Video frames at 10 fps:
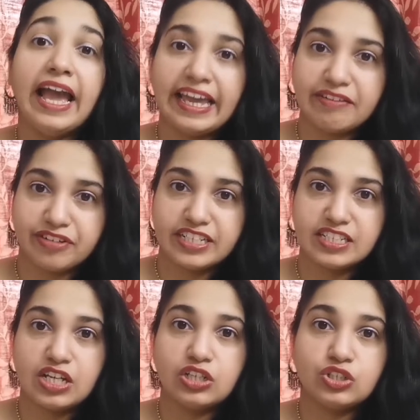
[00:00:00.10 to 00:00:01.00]
Hey
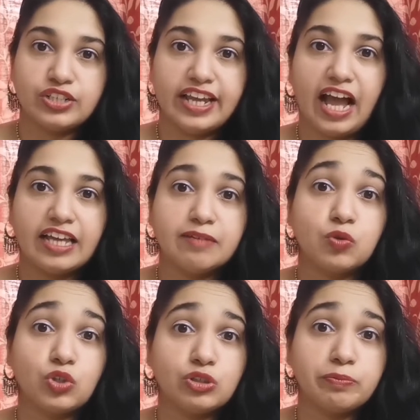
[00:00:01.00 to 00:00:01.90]
friends, today I am
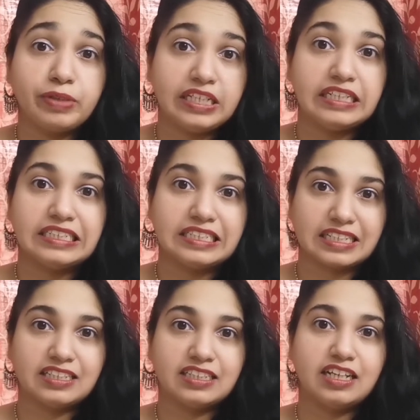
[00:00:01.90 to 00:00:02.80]
going to be
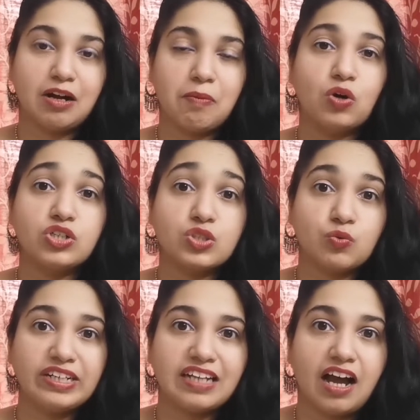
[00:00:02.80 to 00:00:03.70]
discussing about
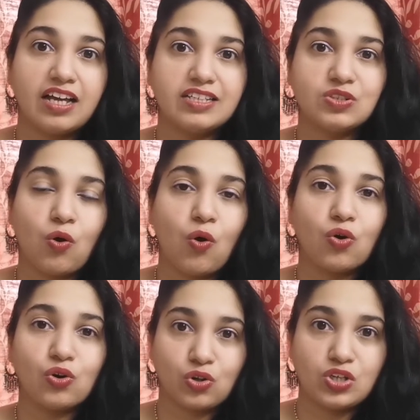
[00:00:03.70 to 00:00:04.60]
squint eyes
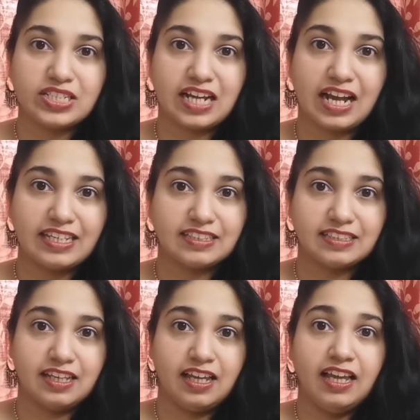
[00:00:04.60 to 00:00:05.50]
or crossed eyes.